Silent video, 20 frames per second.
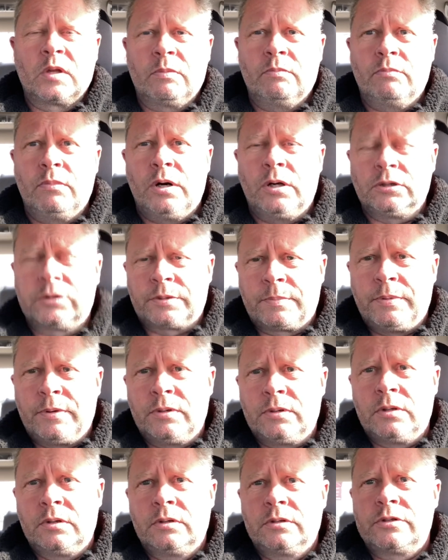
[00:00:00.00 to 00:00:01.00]

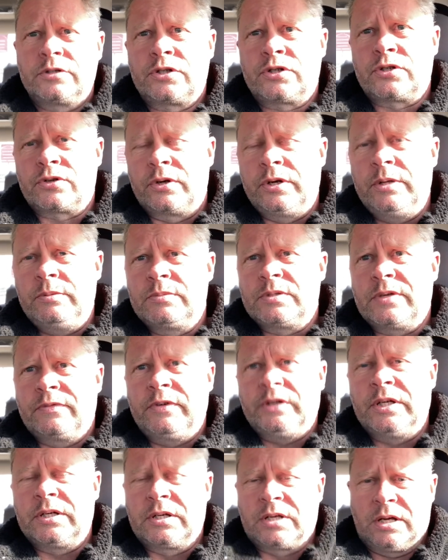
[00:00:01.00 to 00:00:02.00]
multiple streams of
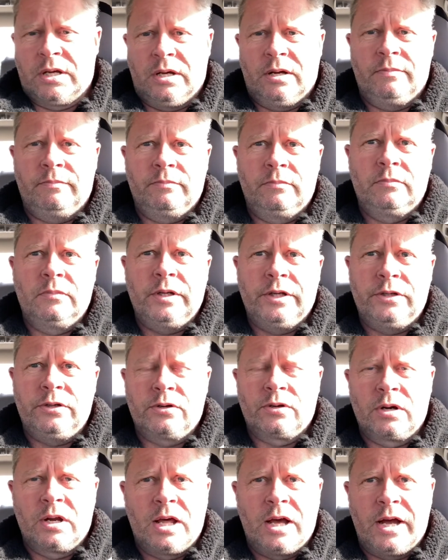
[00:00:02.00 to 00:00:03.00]
income in
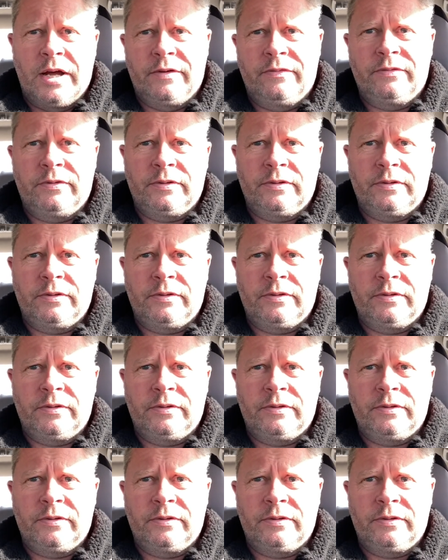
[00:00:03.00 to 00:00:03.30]
your life.